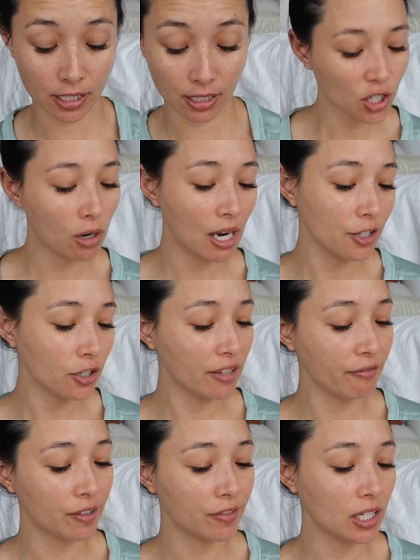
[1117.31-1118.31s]
So
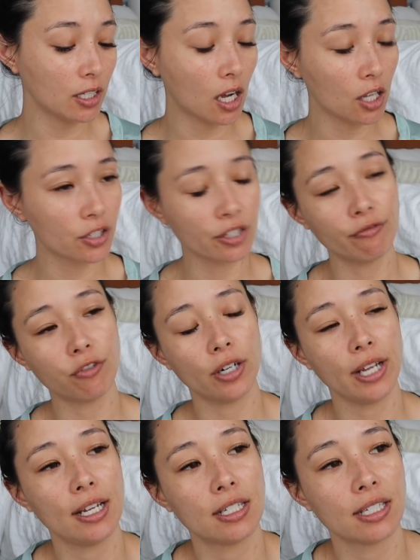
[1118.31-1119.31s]

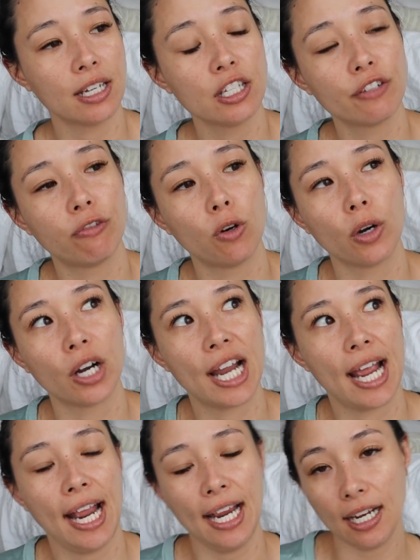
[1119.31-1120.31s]
$150.48
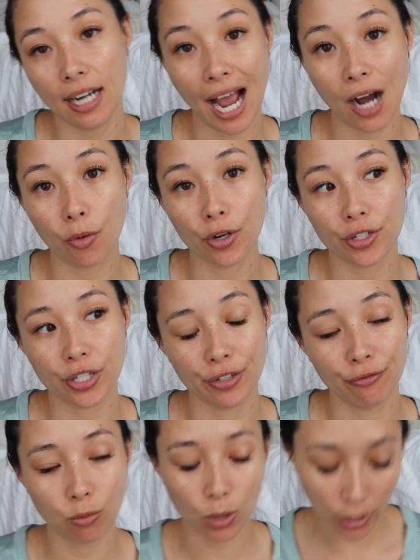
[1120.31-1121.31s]
for 8 hours
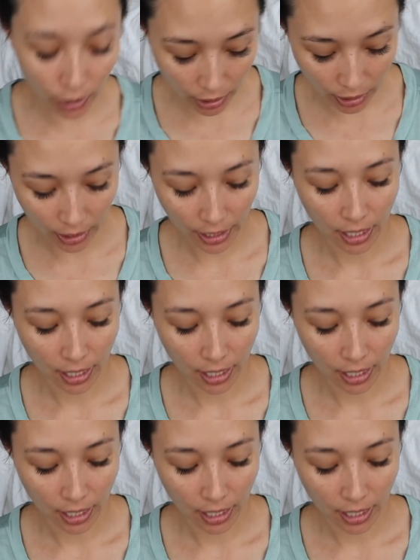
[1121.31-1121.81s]
of work.